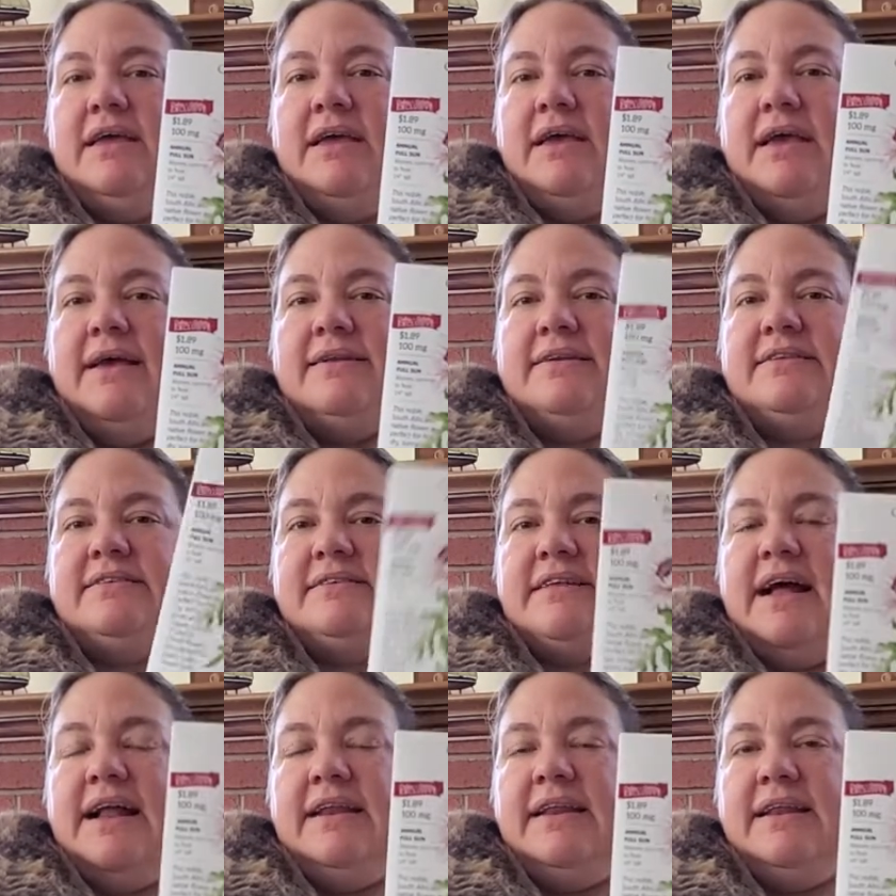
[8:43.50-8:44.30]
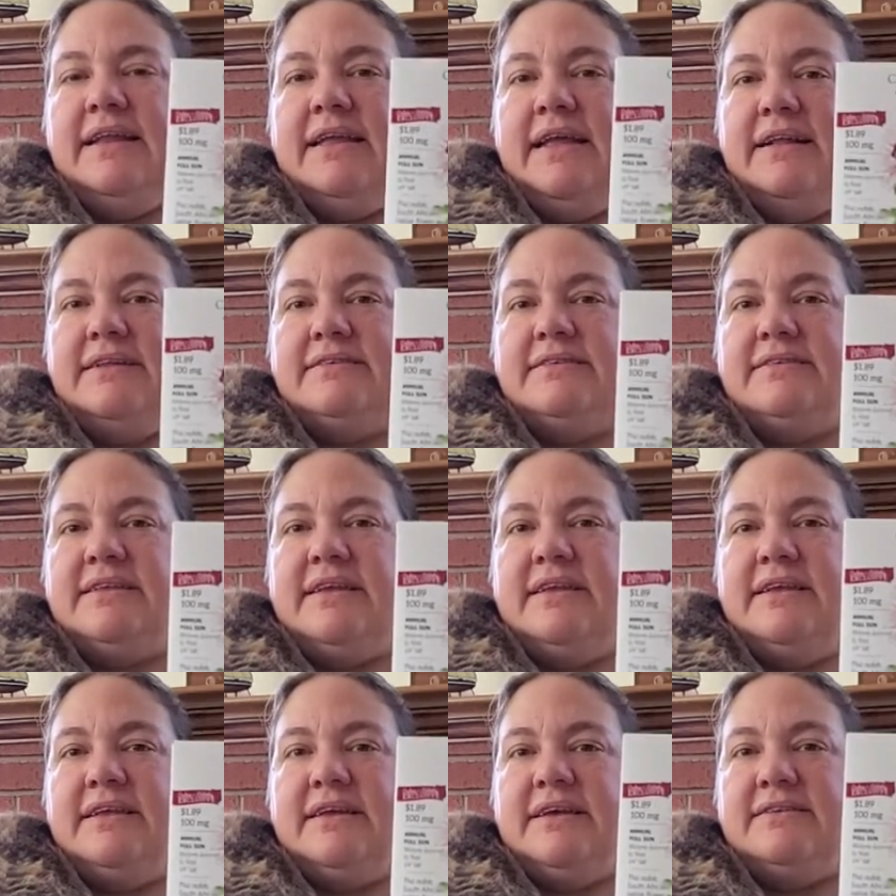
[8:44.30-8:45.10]
and decided against
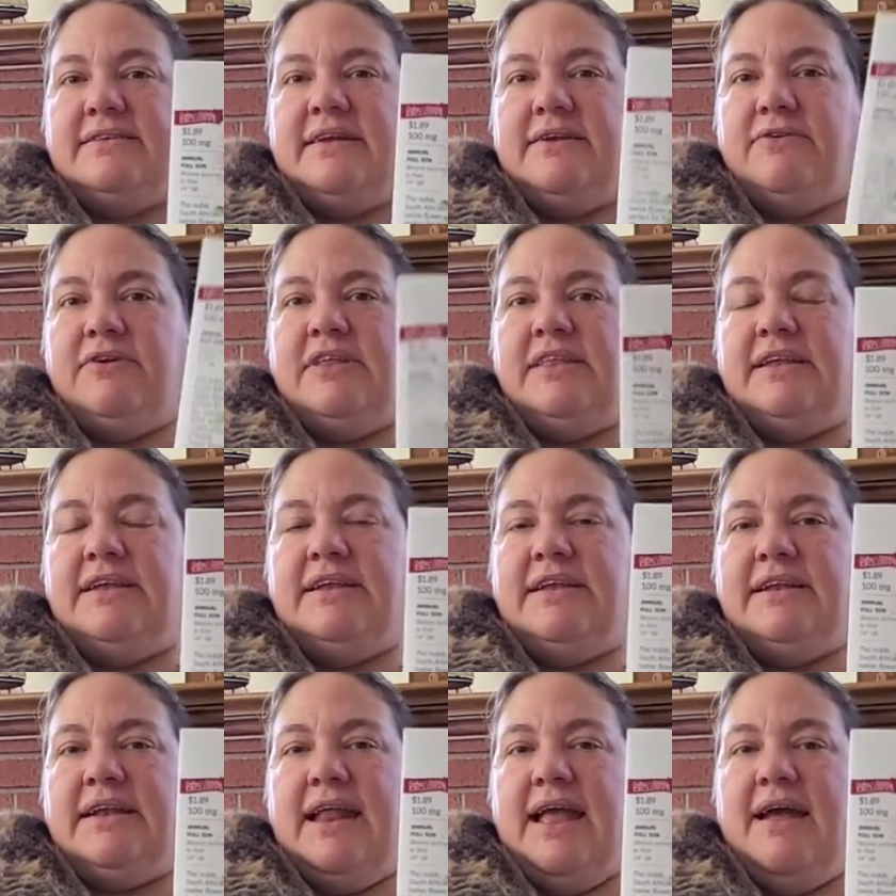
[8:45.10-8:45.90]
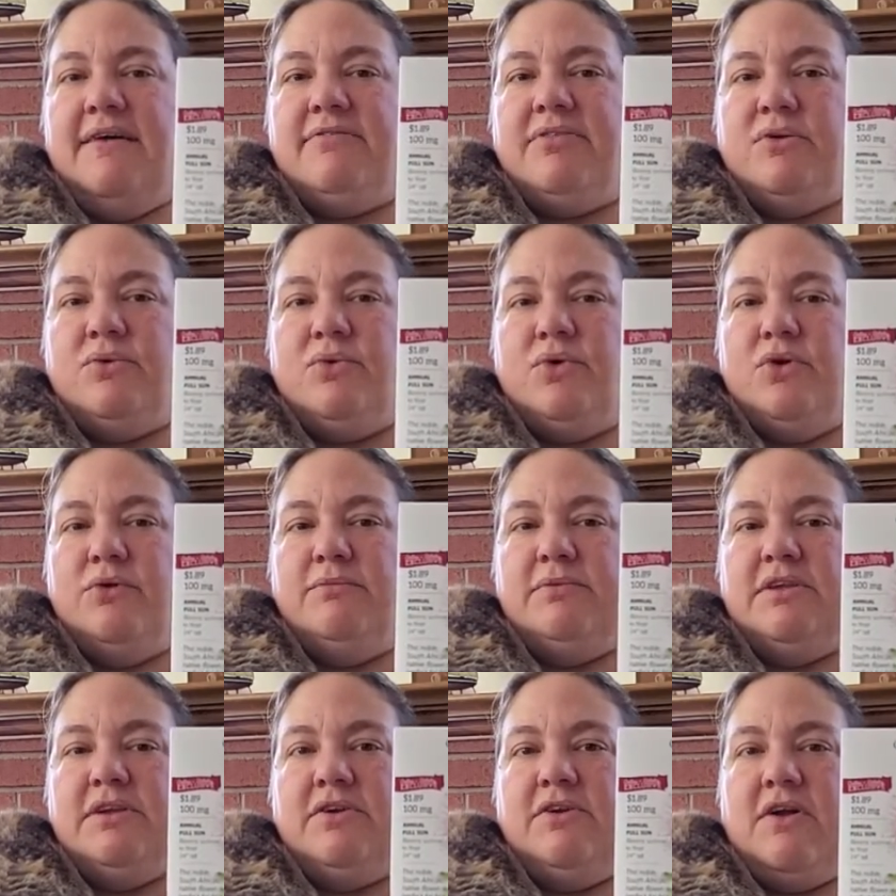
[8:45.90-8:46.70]
it because I really didn't have the room
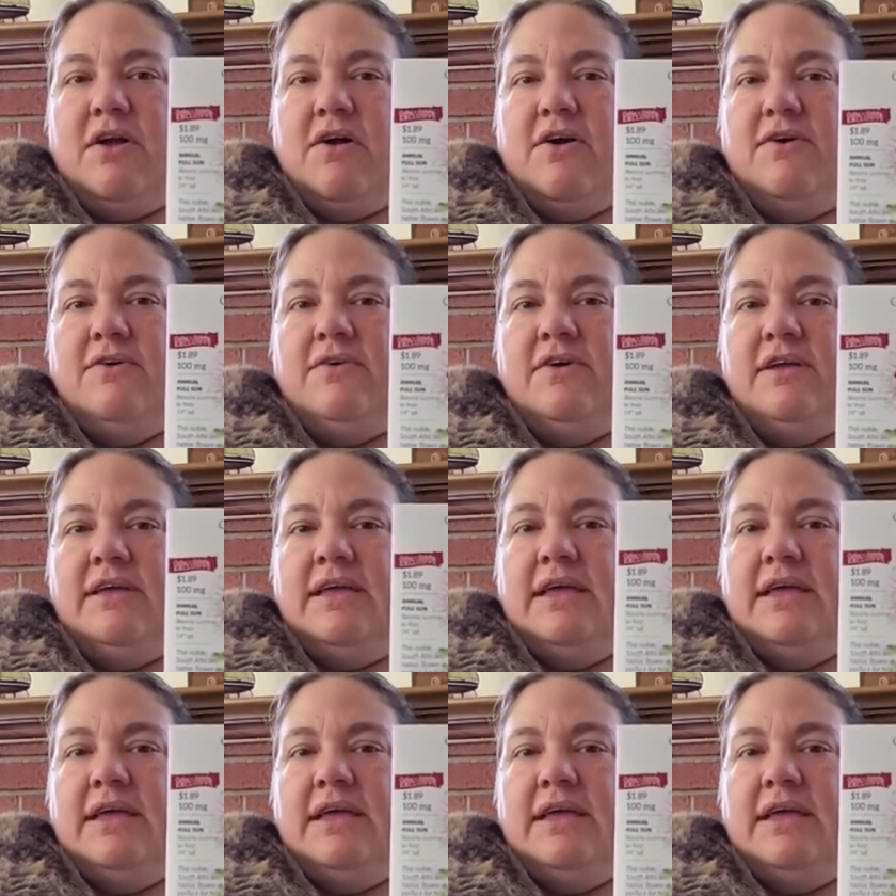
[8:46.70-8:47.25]
to grow.